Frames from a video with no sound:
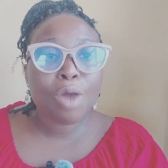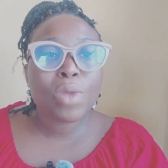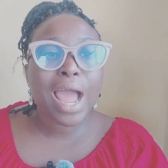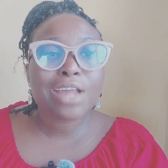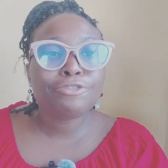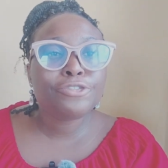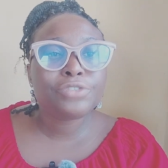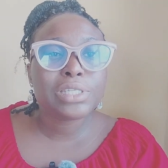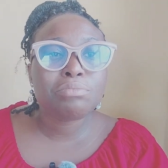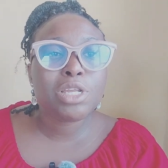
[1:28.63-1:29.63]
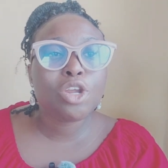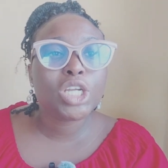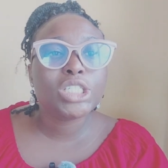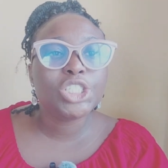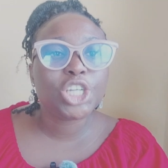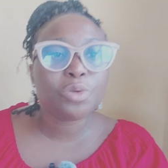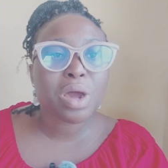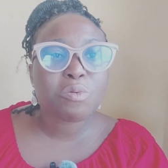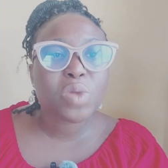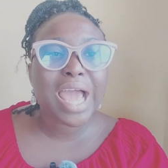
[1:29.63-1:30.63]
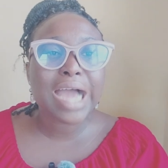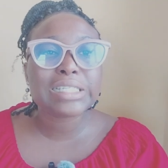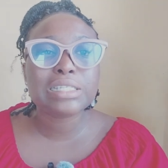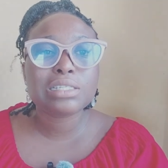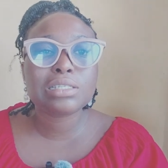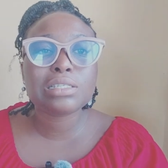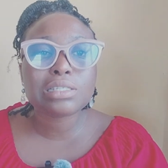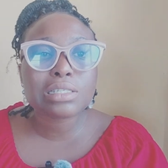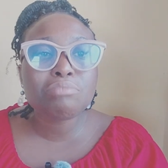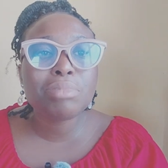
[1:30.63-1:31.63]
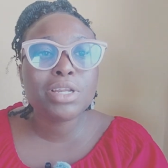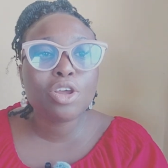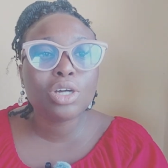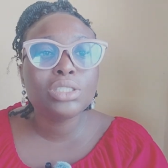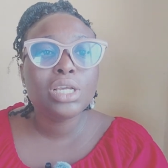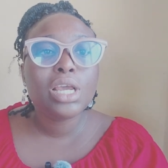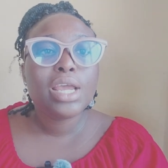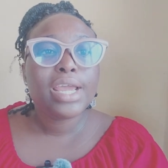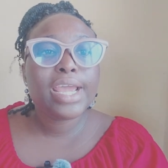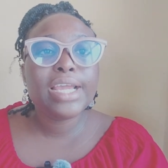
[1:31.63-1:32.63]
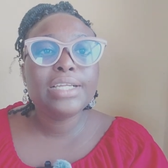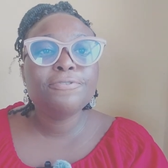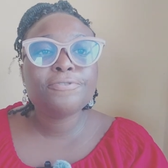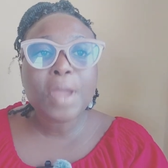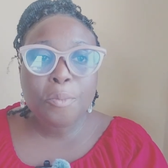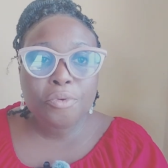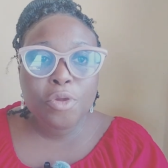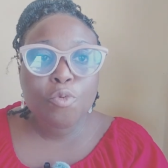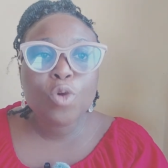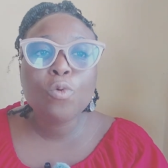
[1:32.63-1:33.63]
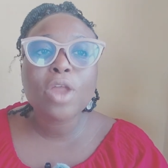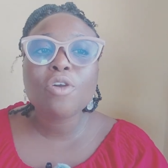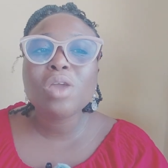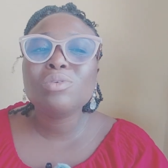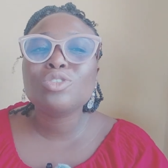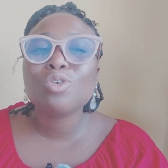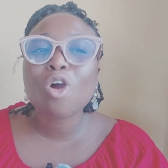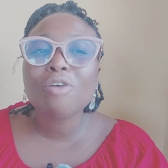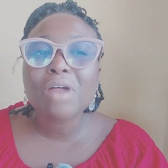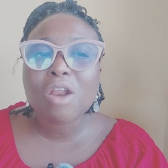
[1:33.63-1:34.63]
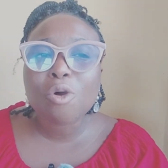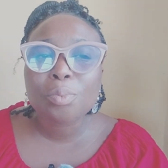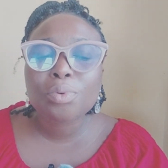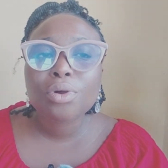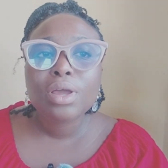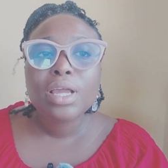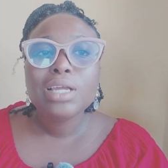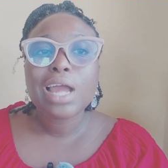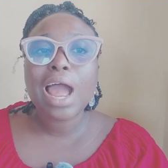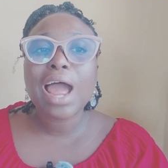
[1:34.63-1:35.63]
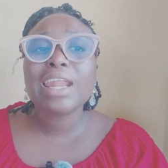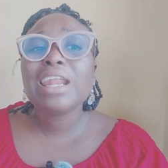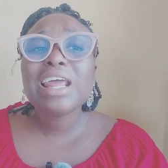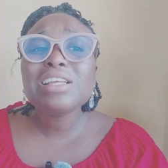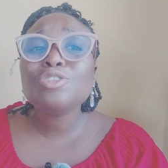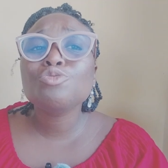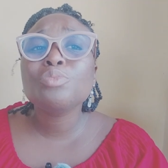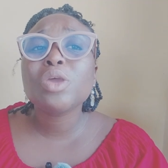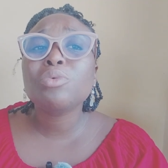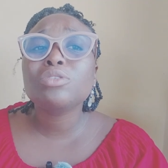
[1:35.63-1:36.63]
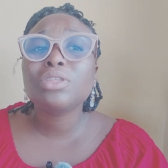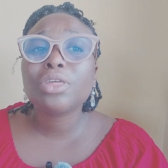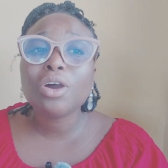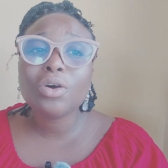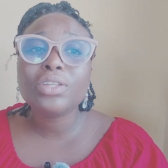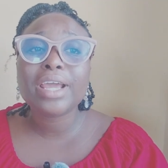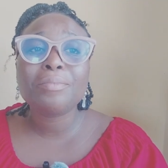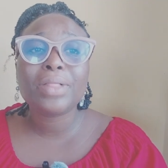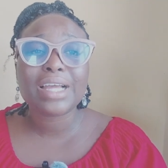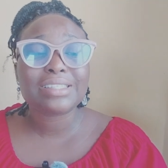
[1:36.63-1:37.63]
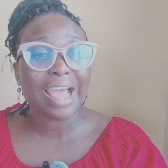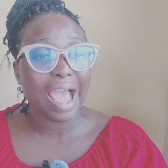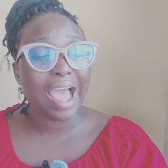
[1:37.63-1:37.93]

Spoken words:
And we had 50 million in January, we had 60 million in February. We were not able to cover up. An analyst will be able to tell them that